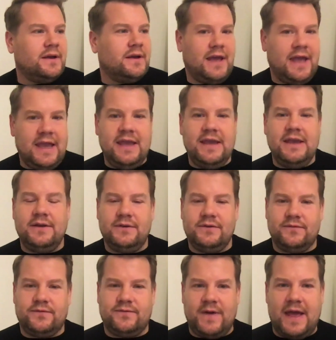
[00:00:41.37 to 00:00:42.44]
he
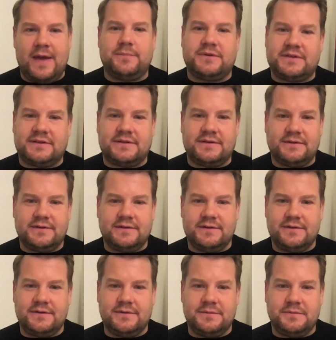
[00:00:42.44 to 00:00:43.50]
flips
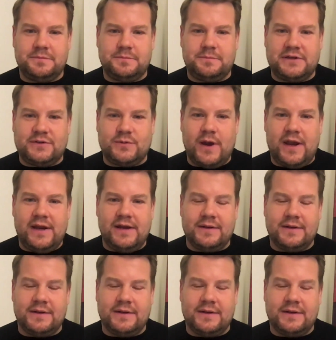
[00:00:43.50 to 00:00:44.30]
between